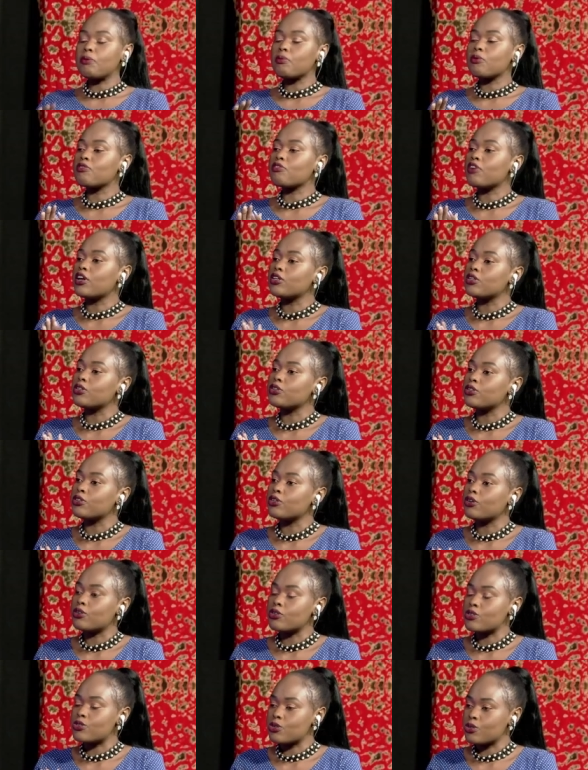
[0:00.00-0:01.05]
people find you
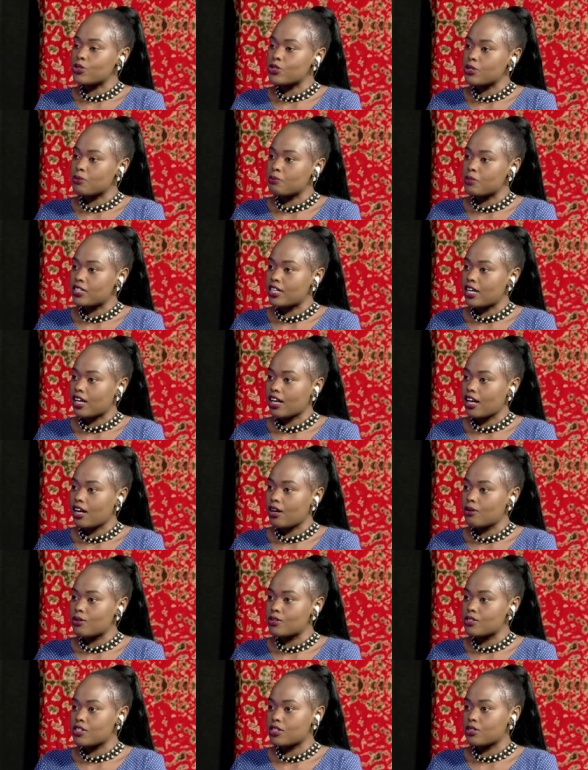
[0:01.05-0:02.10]
on social media
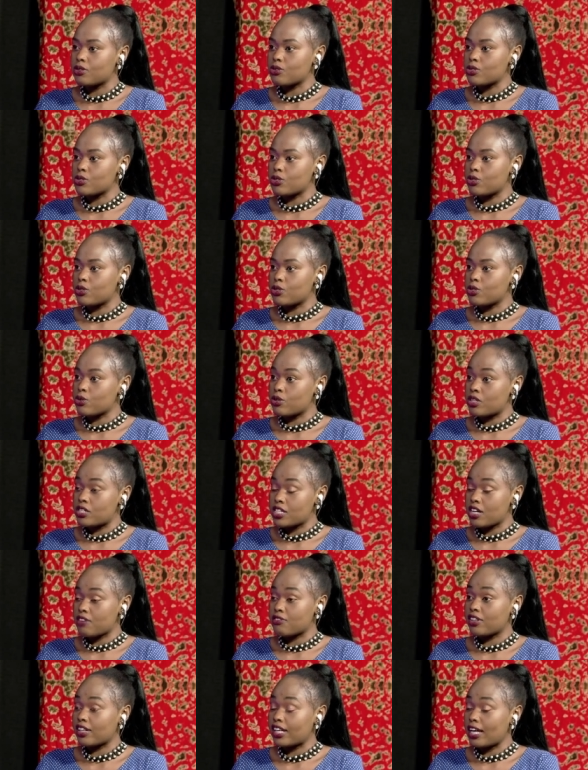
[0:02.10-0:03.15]
accounts, and also your tour and
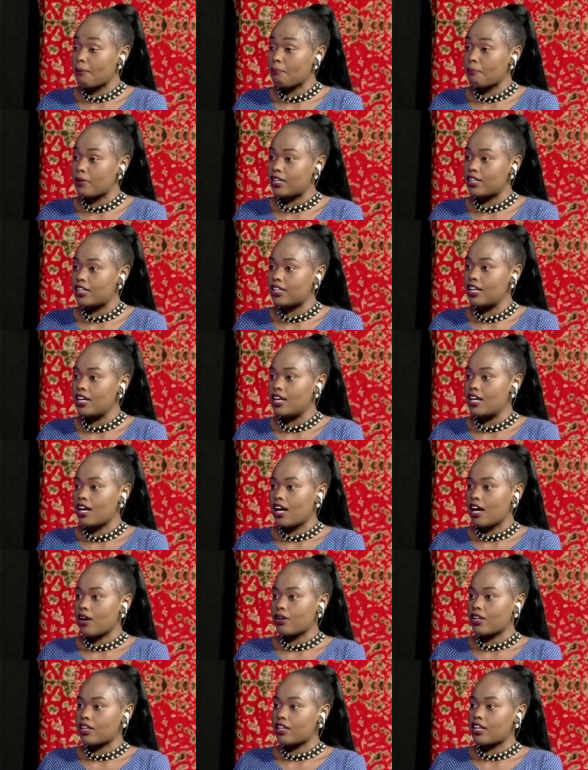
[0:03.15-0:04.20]
travel company?
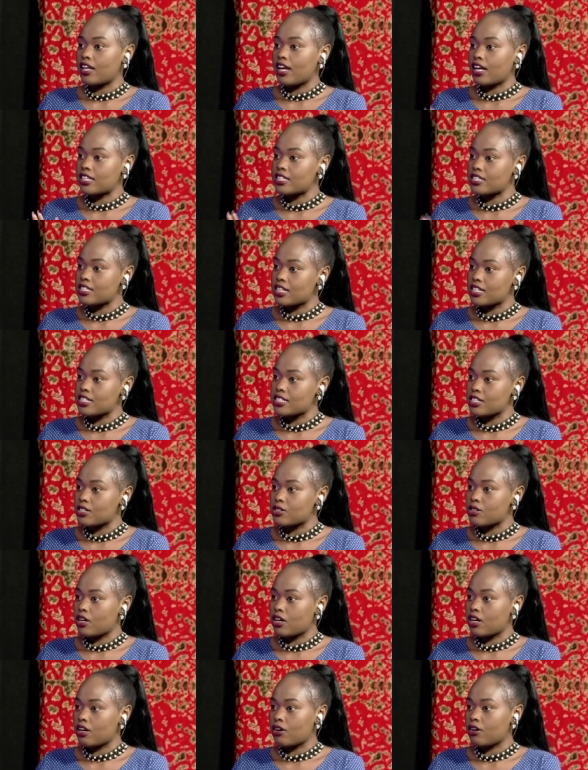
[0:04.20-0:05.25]
How can they access
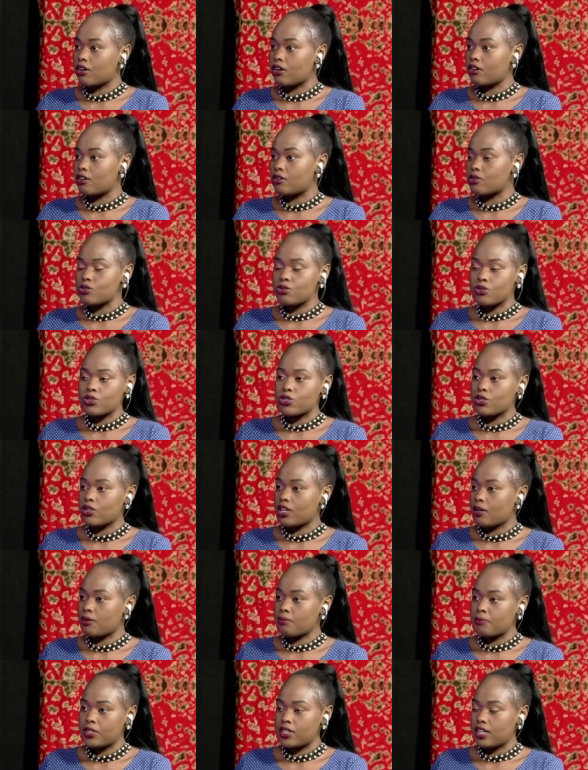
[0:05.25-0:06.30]
it uh, on social
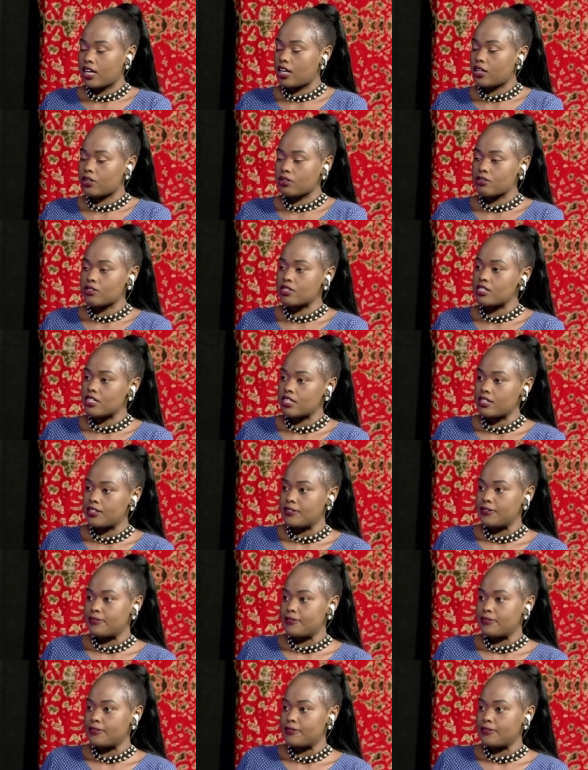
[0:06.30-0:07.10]
media handles?